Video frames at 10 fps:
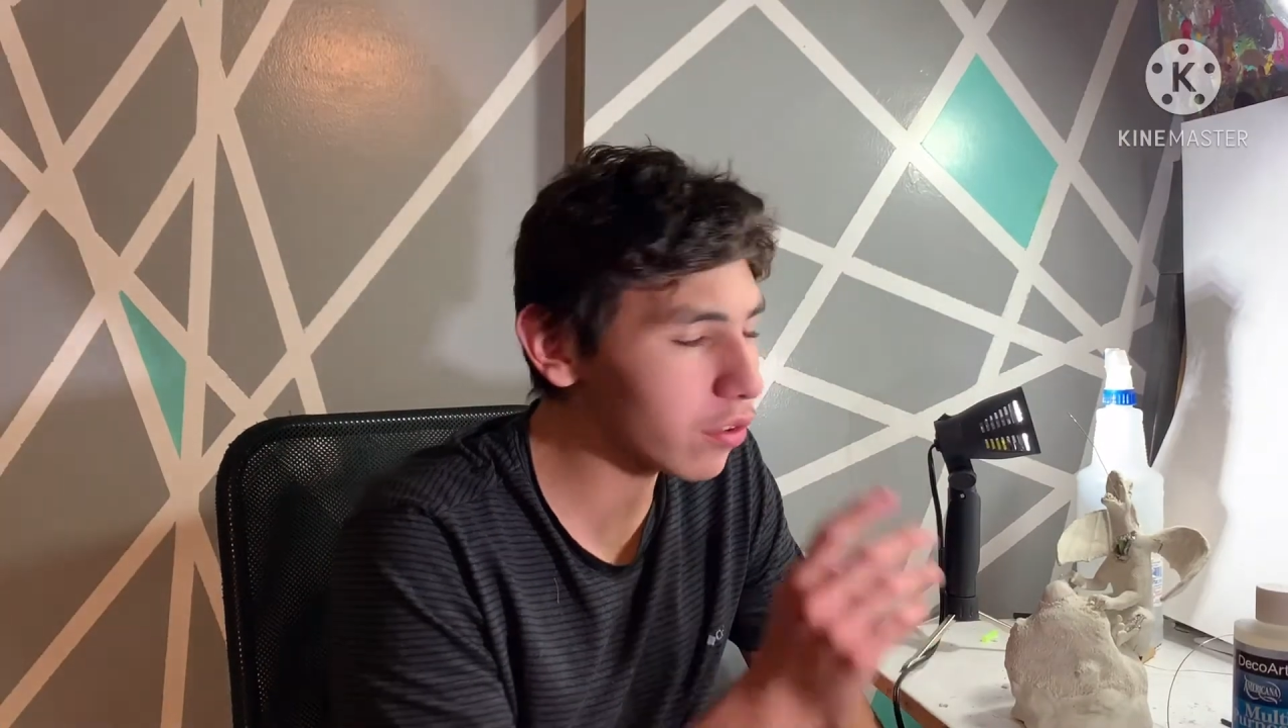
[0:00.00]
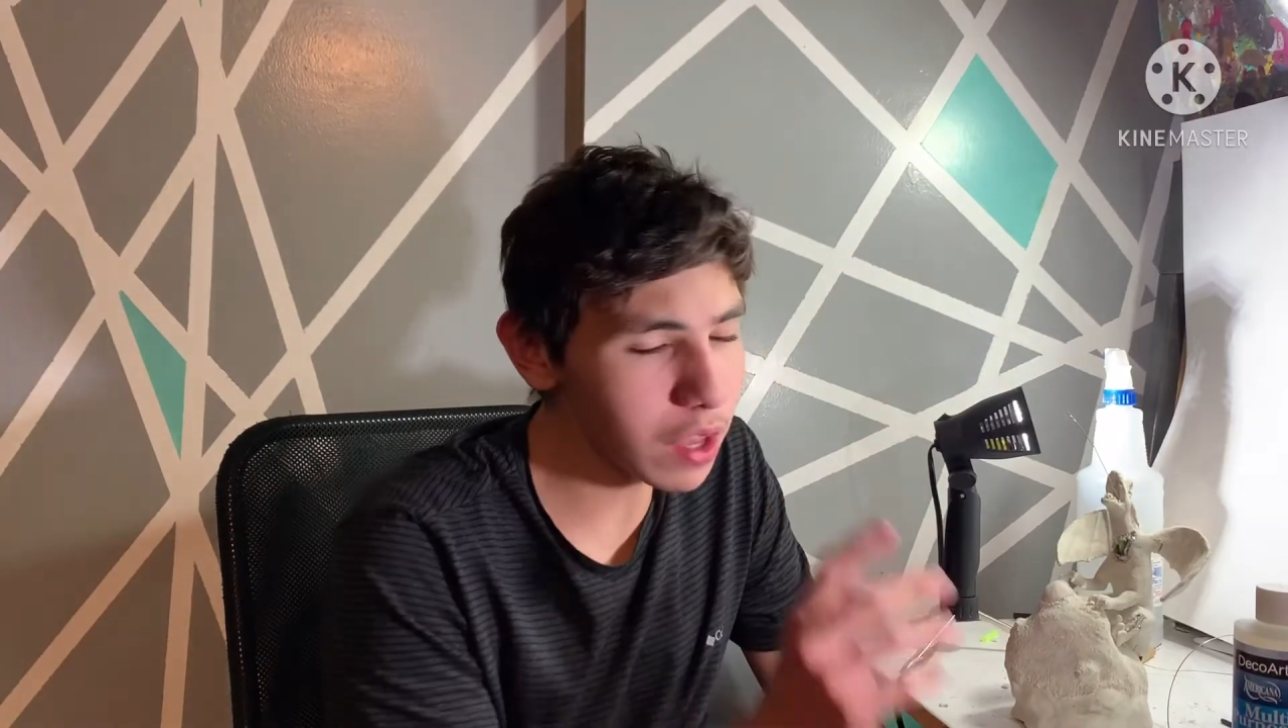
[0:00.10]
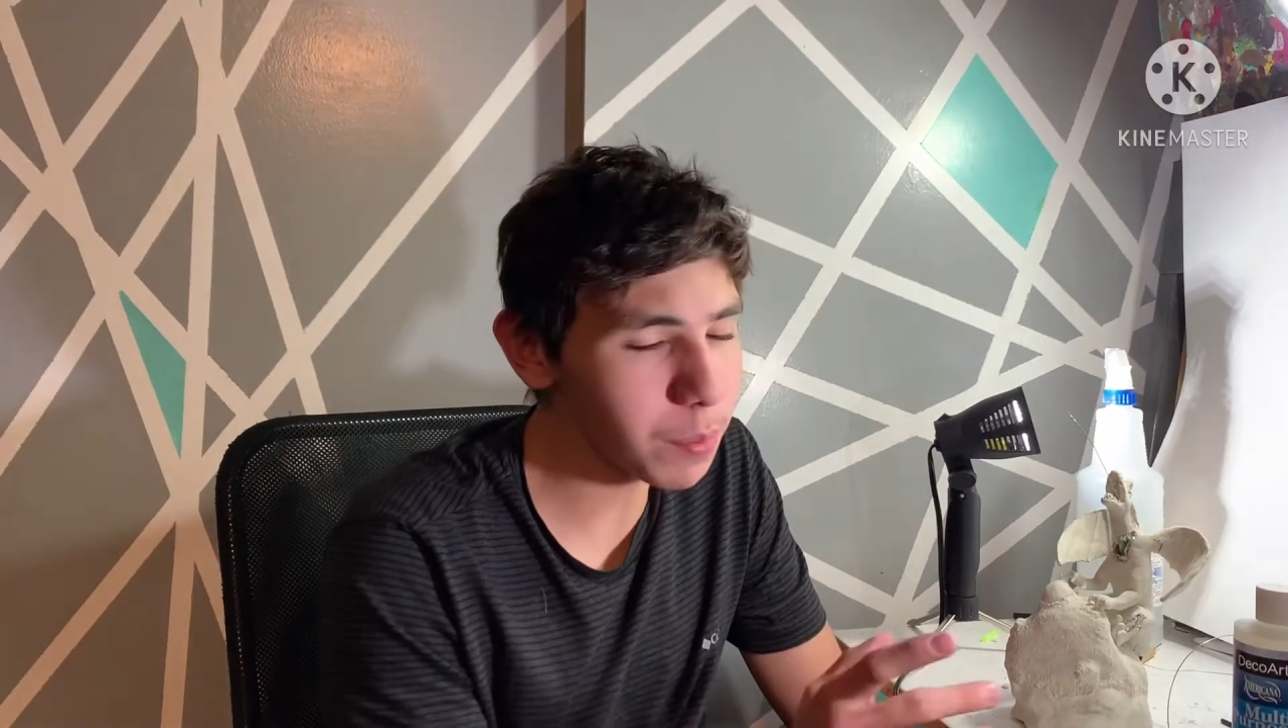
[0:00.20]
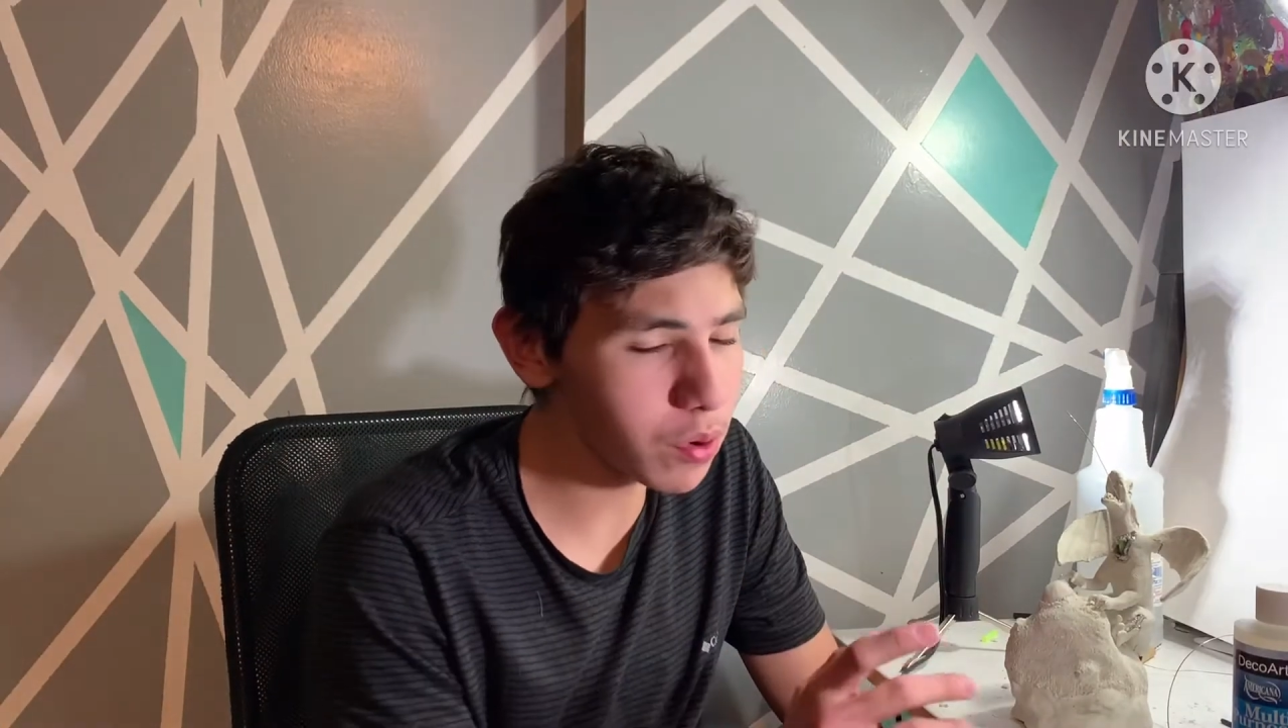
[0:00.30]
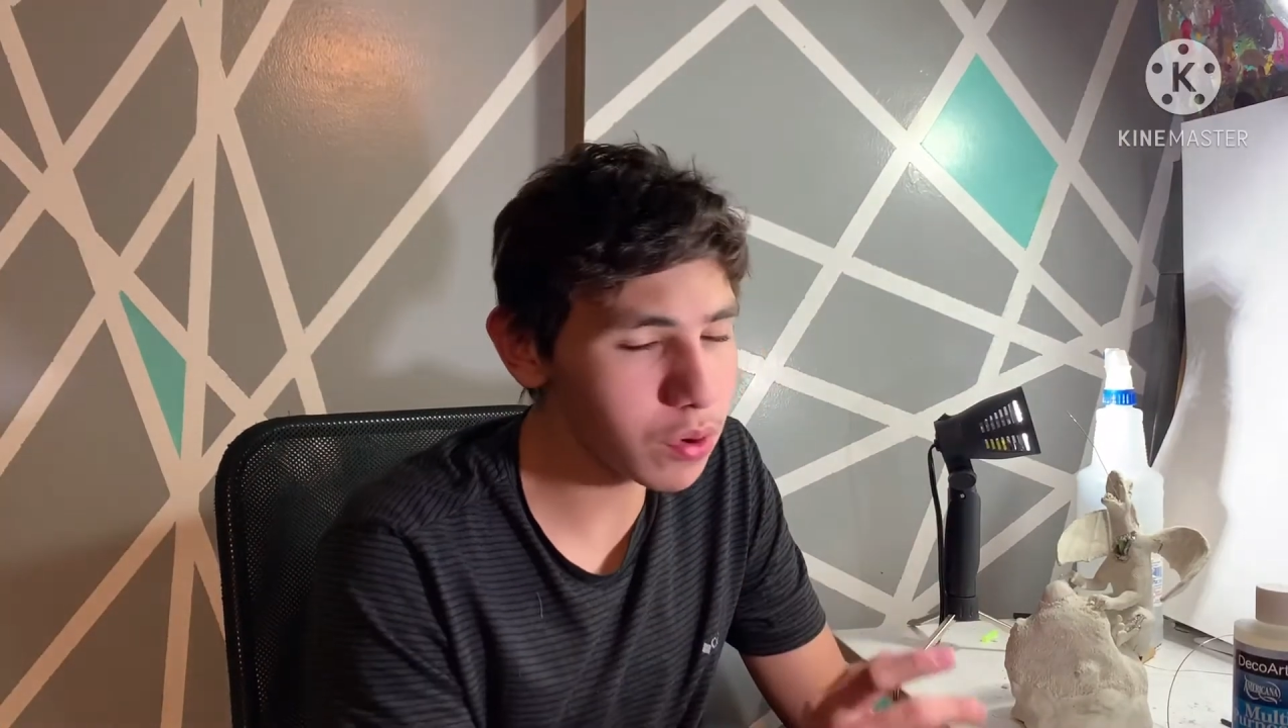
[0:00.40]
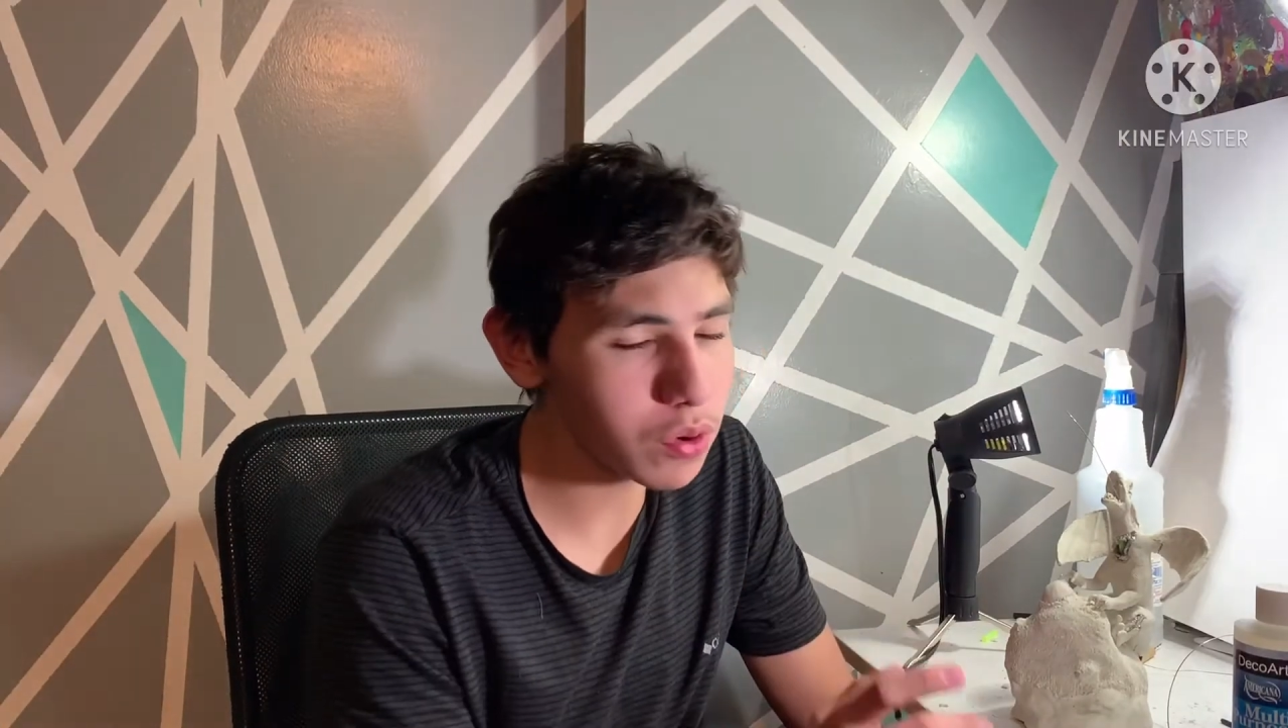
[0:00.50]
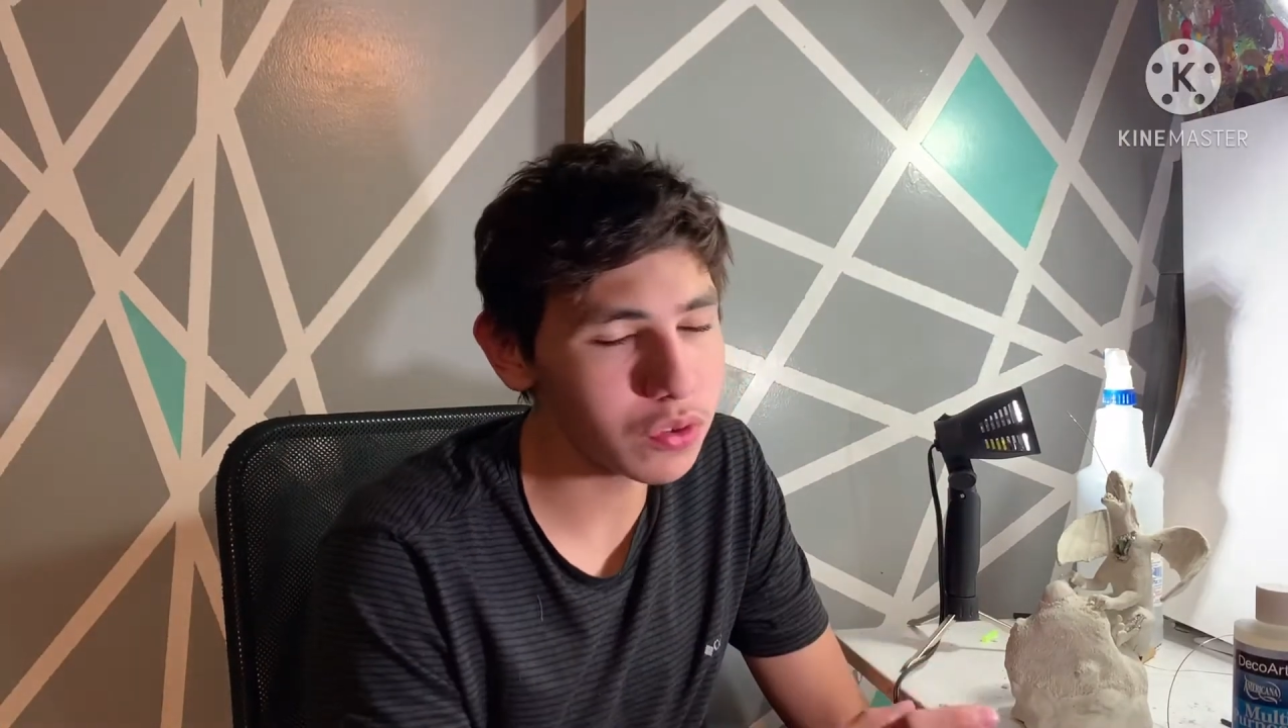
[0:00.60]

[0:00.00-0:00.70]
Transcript: able